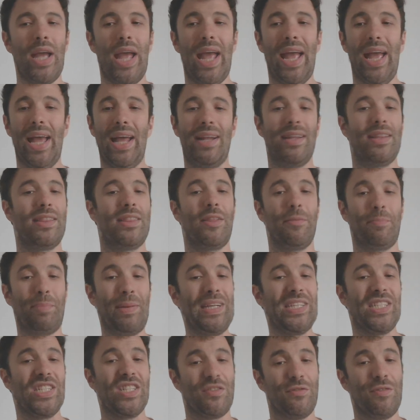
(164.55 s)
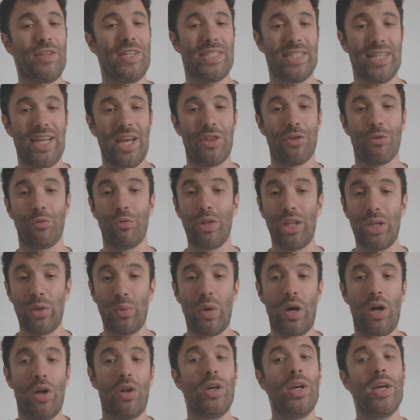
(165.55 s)
And the pieces fit together really
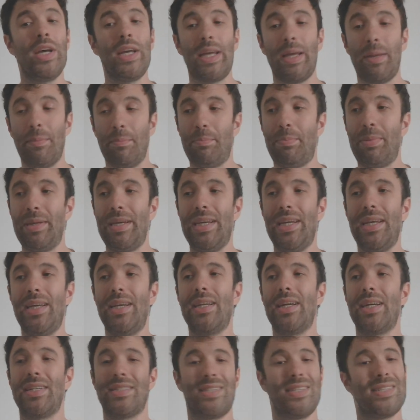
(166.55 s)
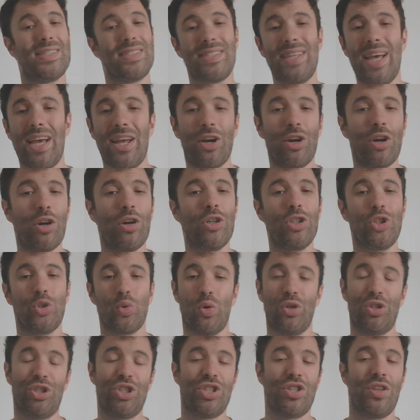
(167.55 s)
well. Embiid as the center,
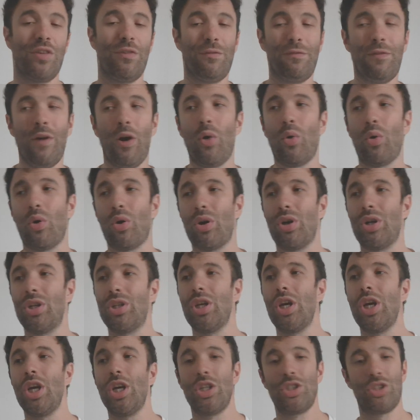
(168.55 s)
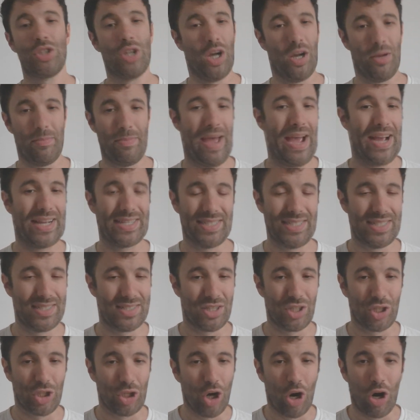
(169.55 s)
George as the forward, Maxey
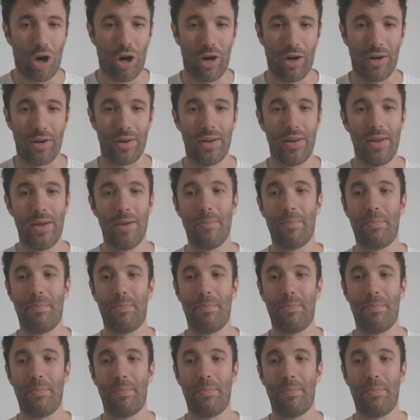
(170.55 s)
as the guard.